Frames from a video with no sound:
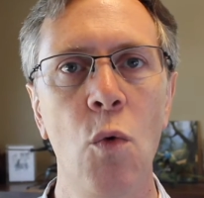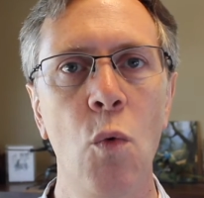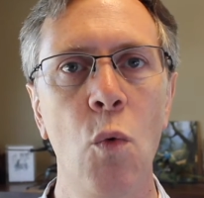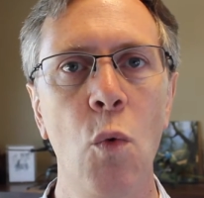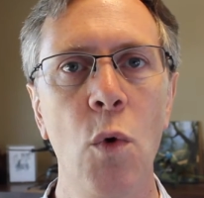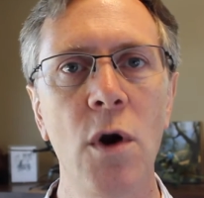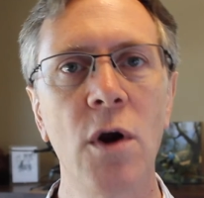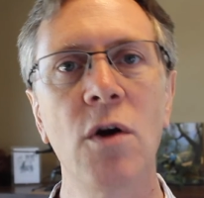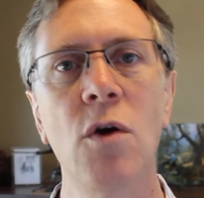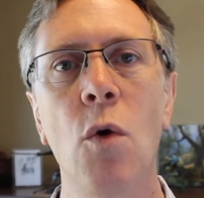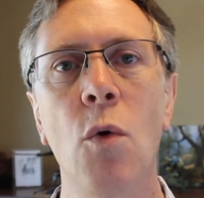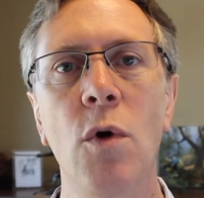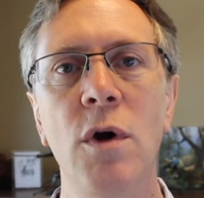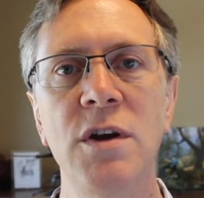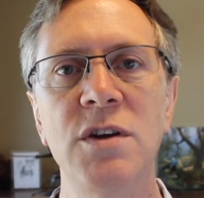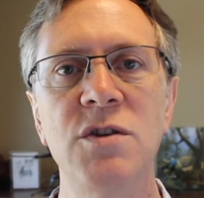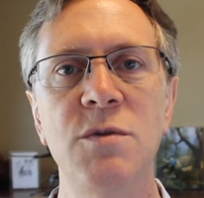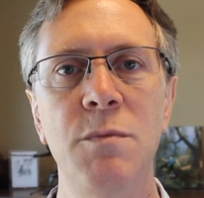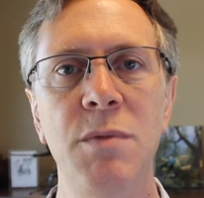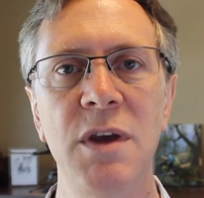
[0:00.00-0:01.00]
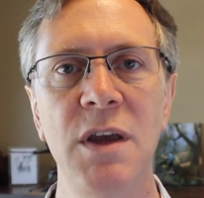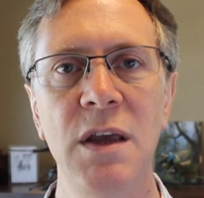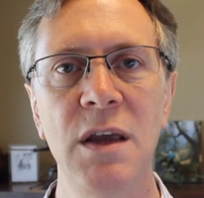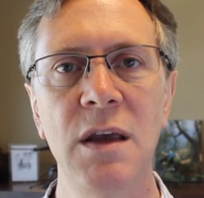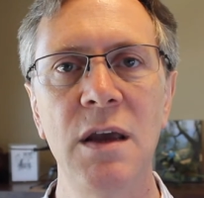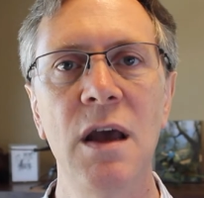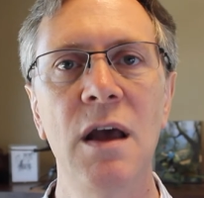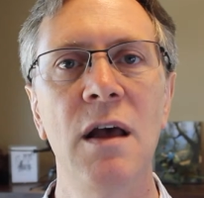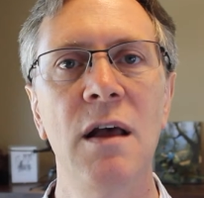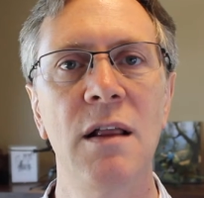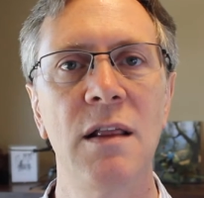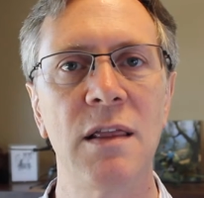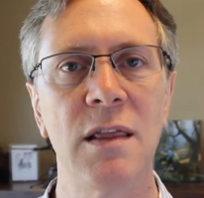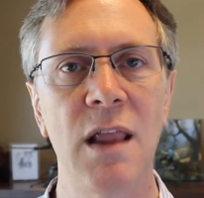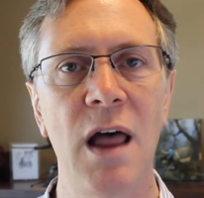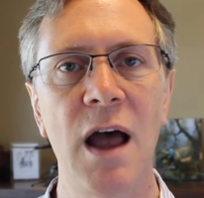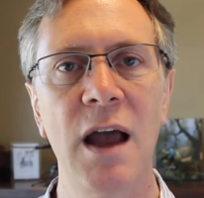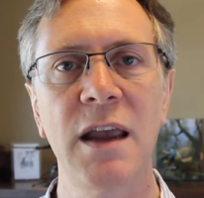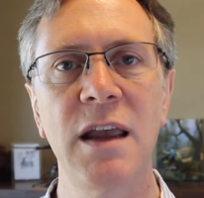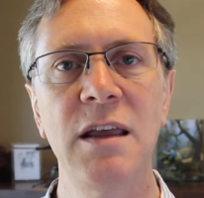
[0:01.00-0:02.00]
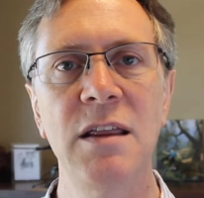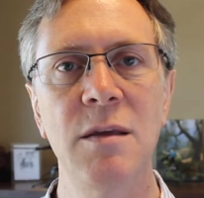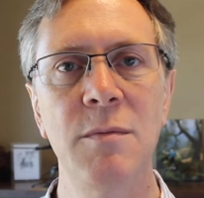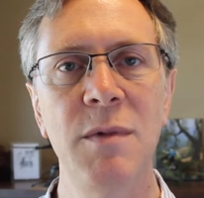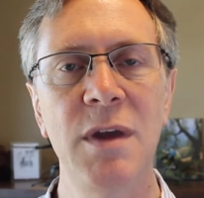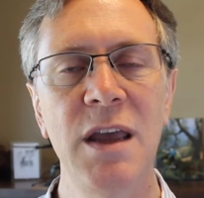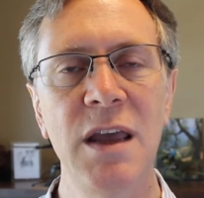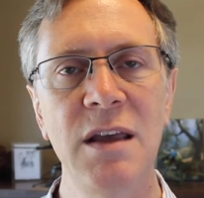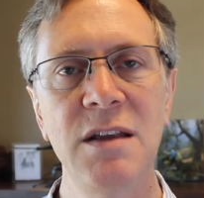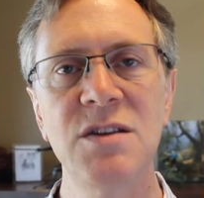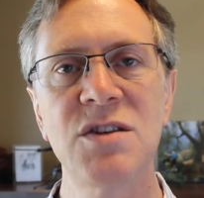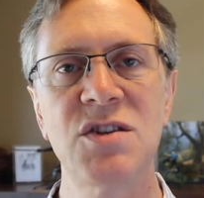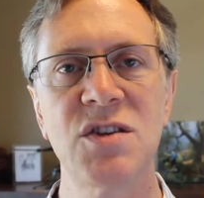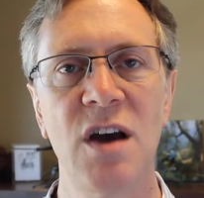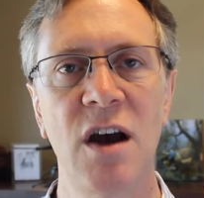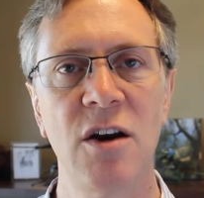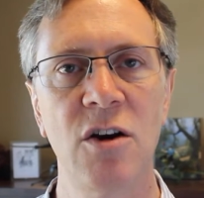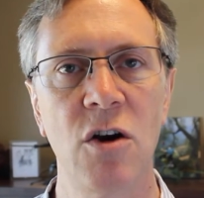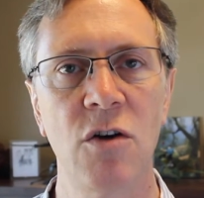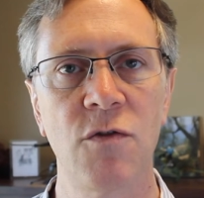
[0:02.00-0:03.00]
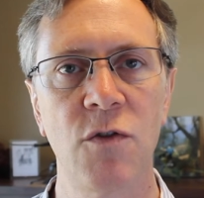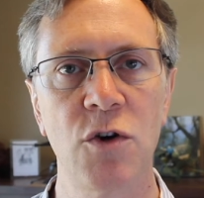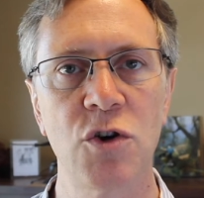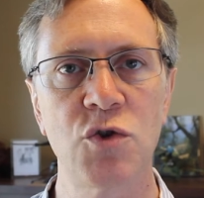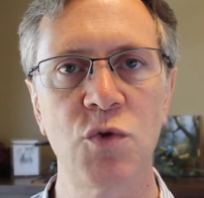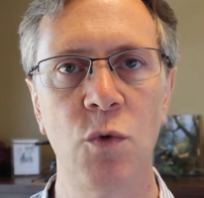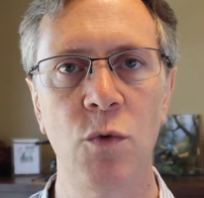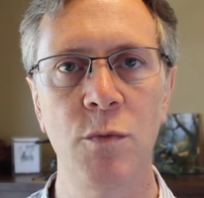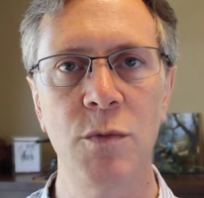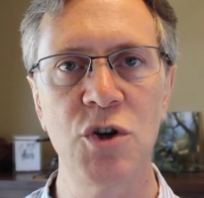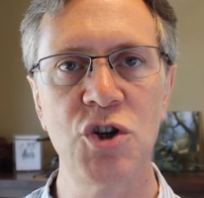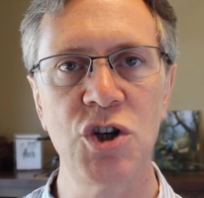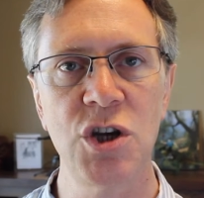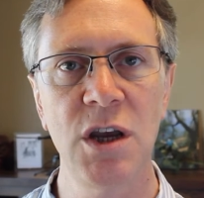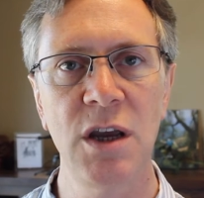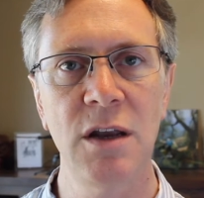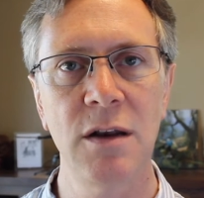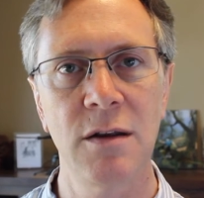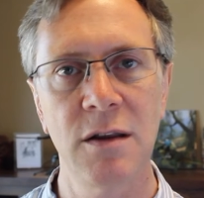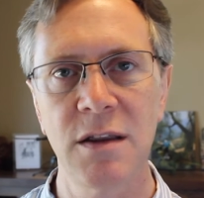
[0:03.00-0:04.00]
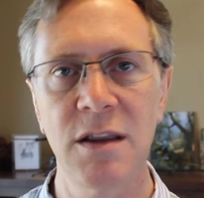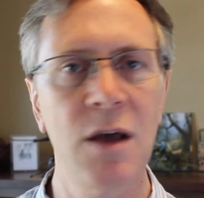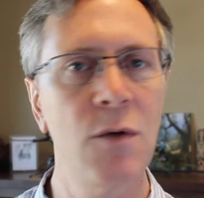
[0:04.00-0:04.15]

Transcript: we're going to be locking them inside our virtual machine